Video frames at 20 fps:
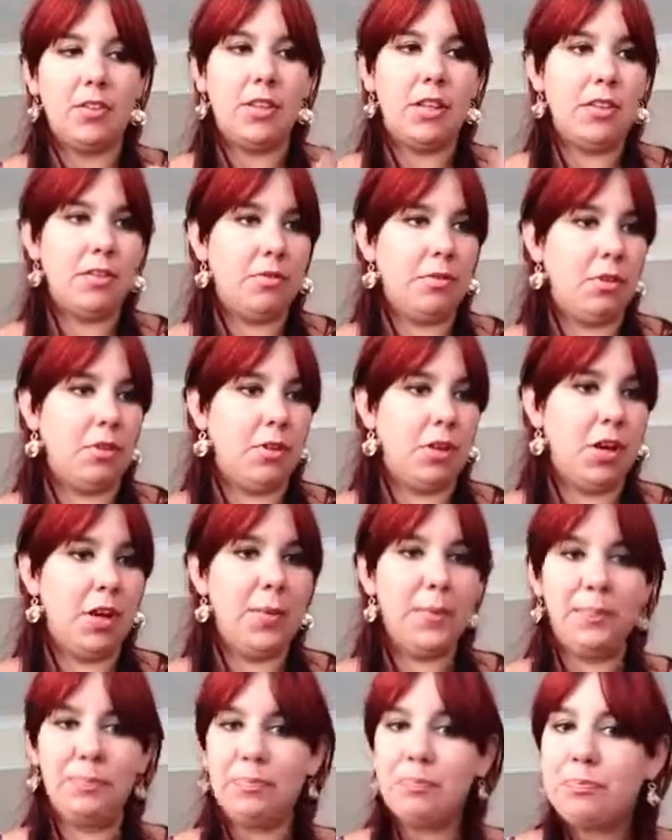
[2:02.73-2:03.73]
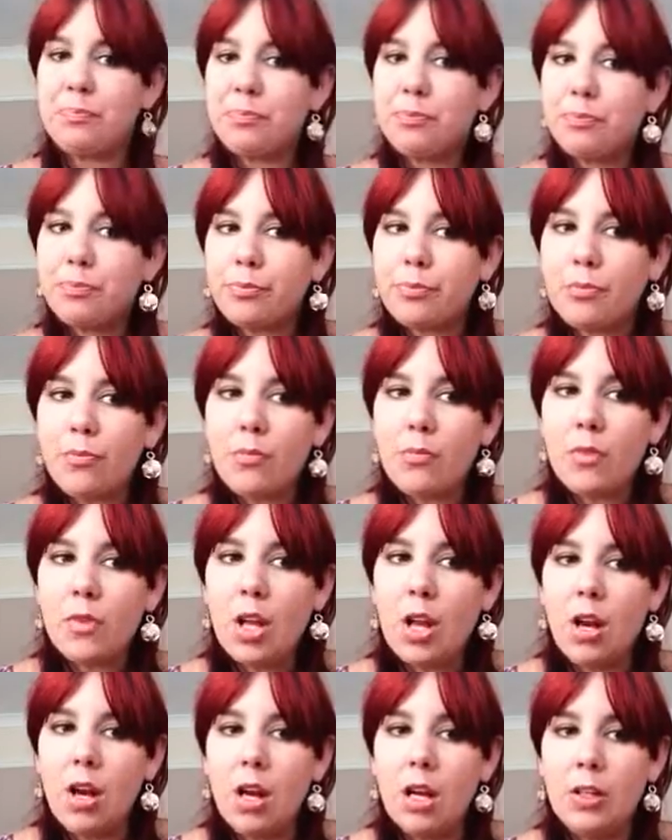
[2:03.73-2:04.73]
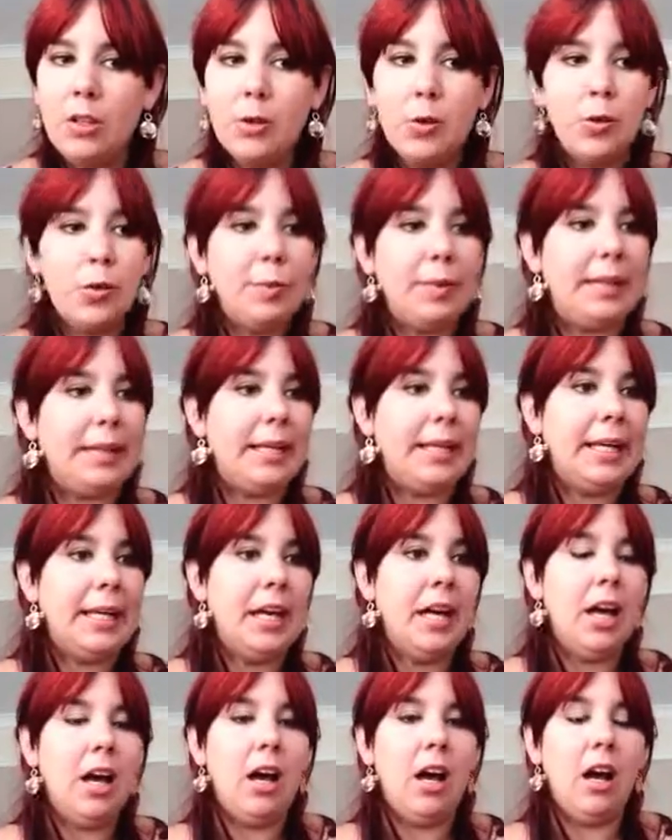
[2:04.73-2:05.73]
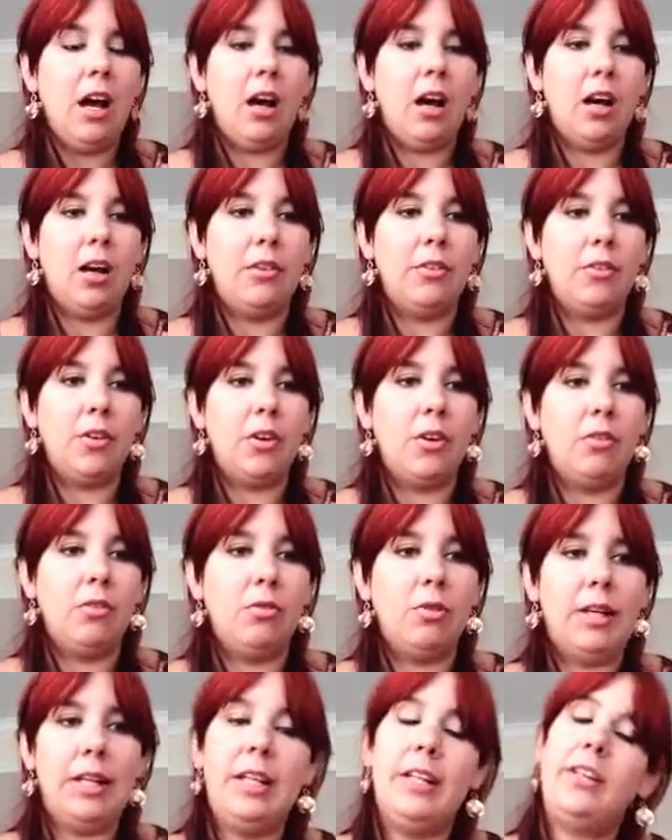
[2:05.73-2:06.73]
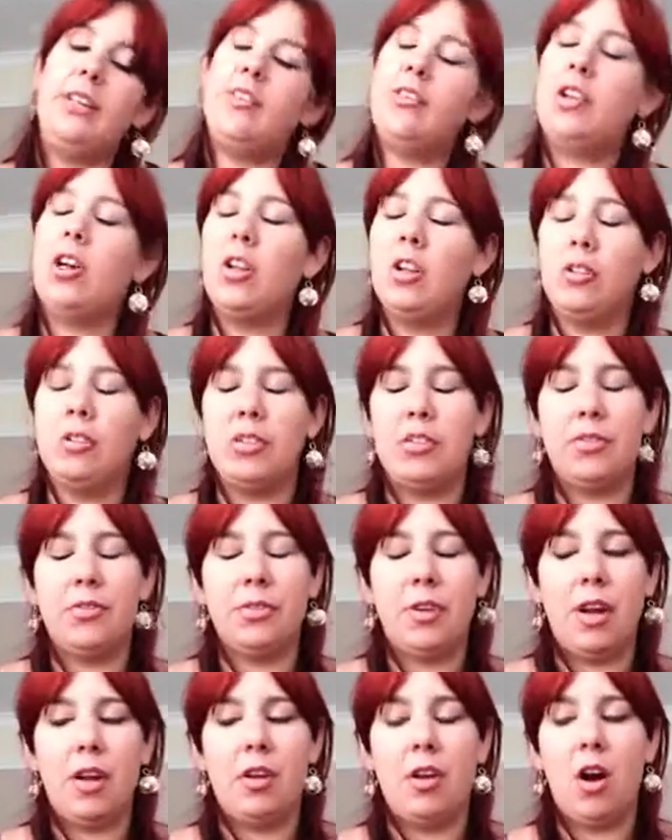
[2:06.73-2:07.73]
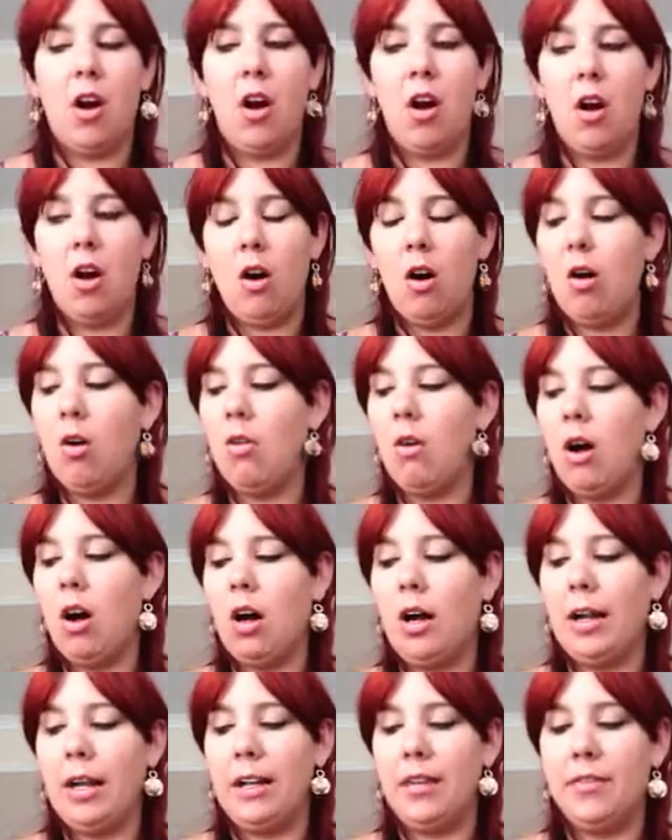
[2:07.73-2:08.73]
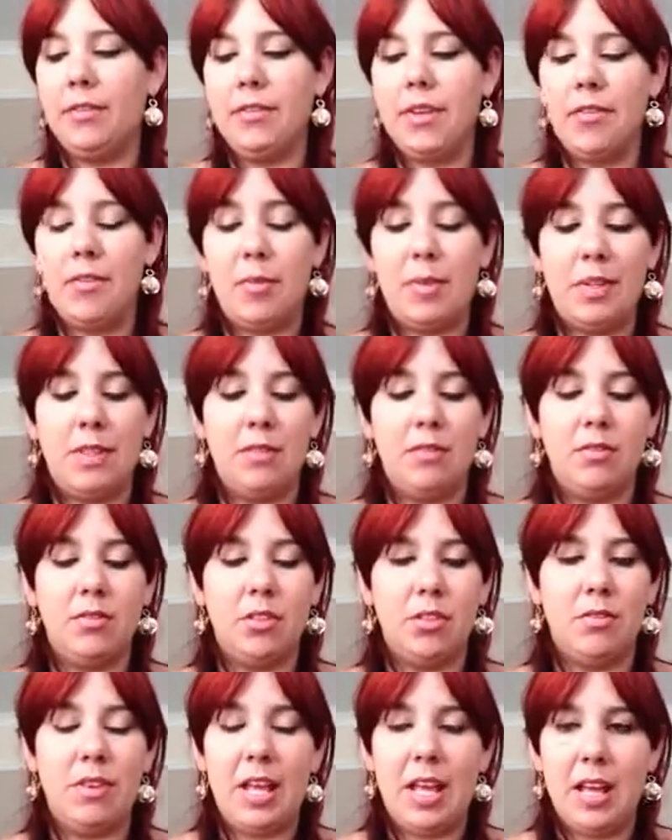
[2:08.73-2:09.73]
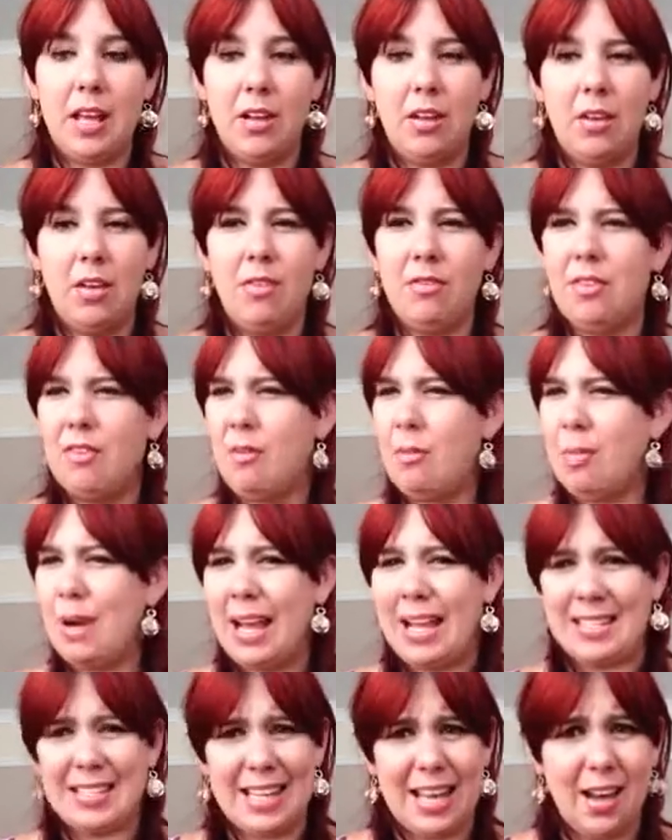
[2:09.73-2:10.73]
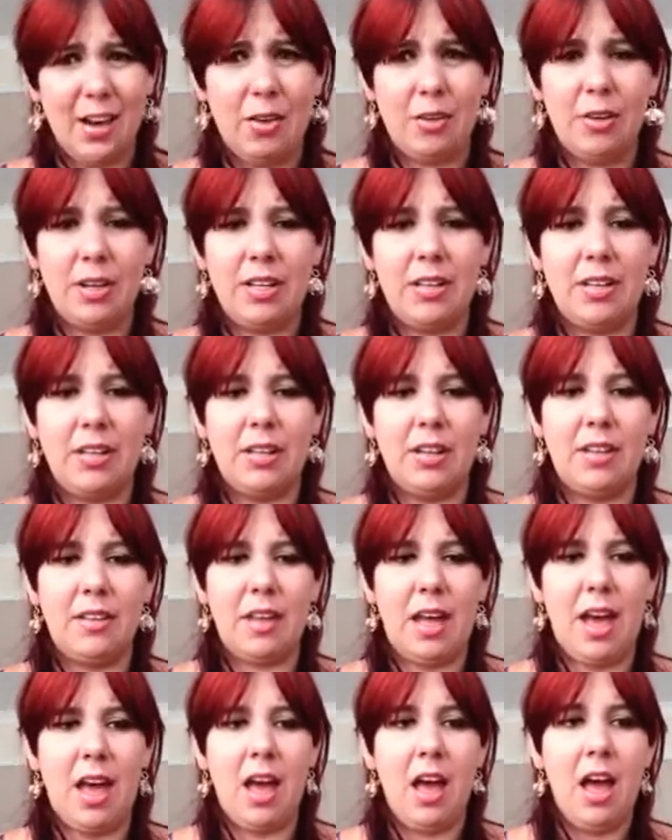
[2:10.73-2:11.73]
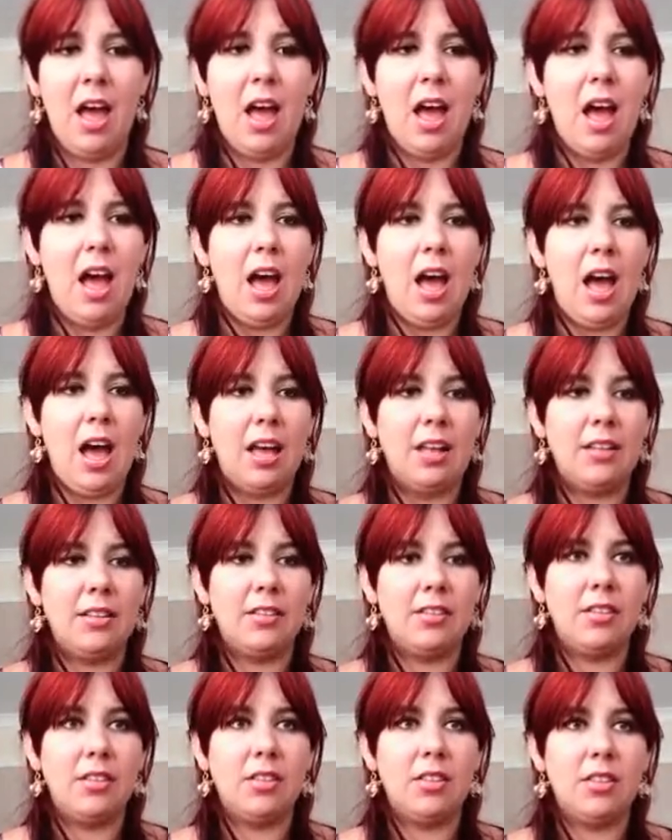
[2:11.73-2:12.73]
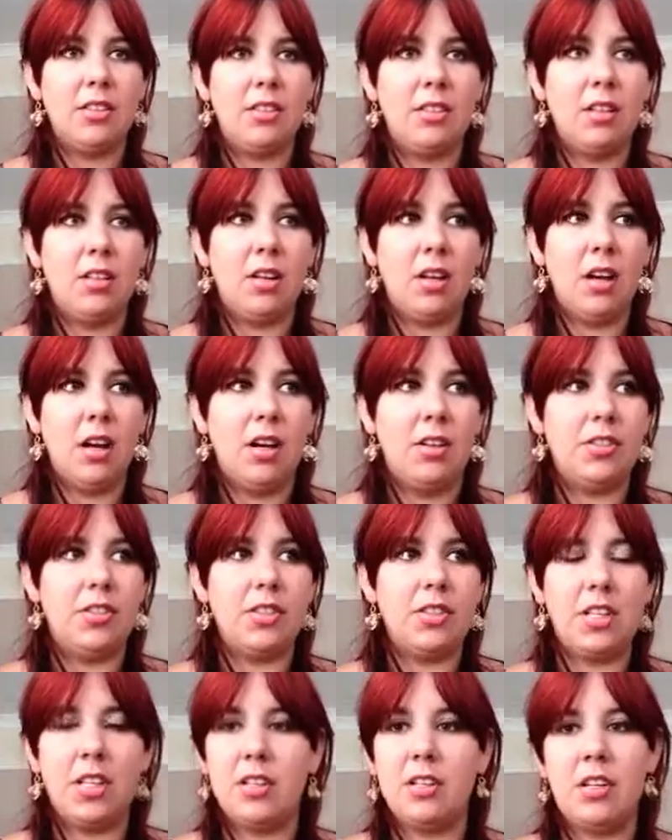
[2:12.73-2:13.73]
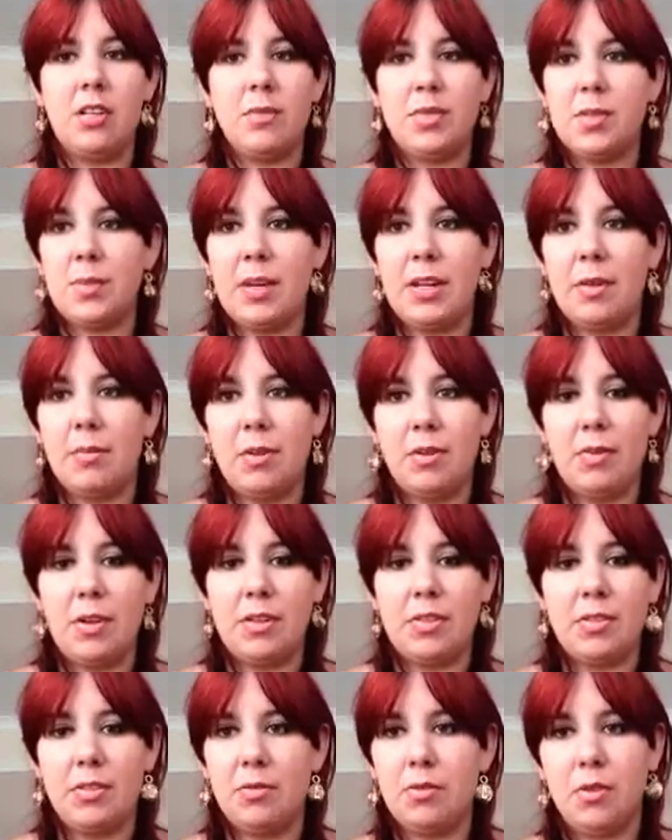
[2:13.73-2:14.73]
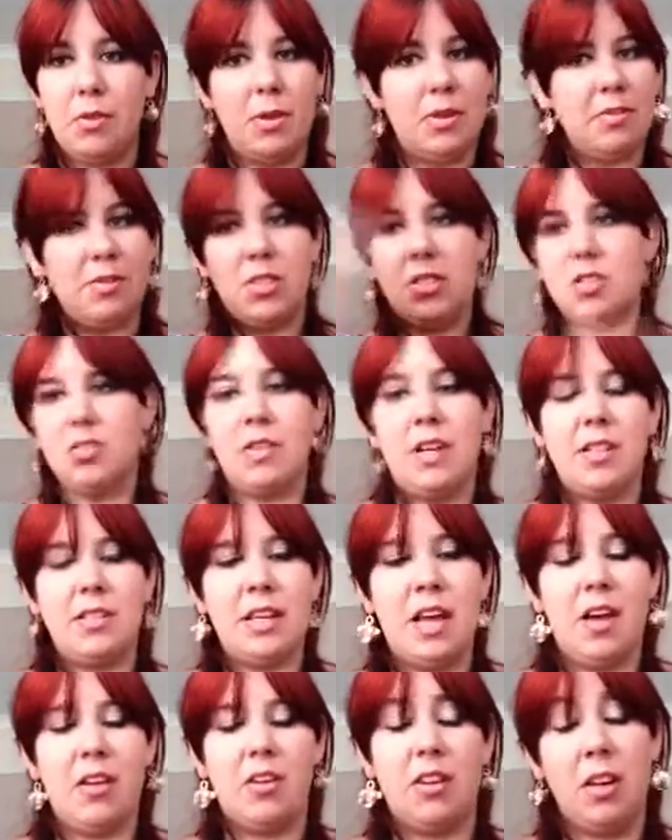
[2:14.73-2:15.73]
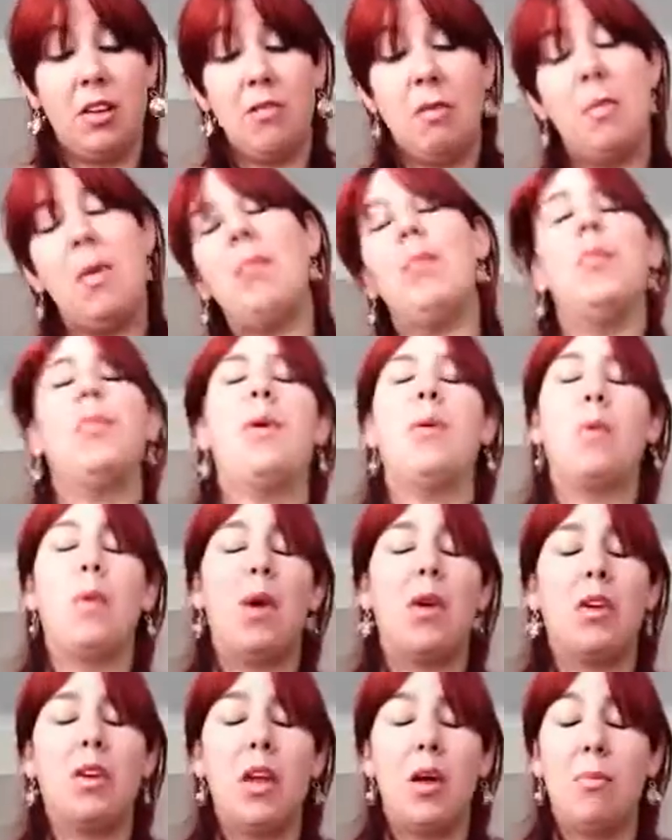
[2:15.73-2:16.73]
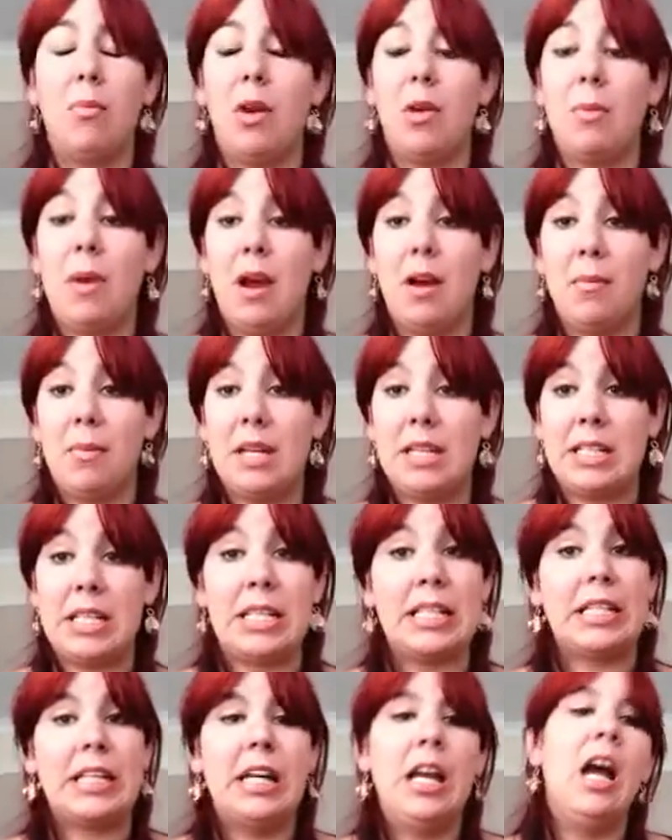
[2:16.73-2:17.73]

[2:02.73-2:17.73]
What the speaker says: drank the vodka. Normally I've got a really good tolerance for alcohol. I've never been sort of ill. I've never blacked out or anything like that. And I just ended up smacking my face on the floor, went straight down. And I remember being woken up by a paramedic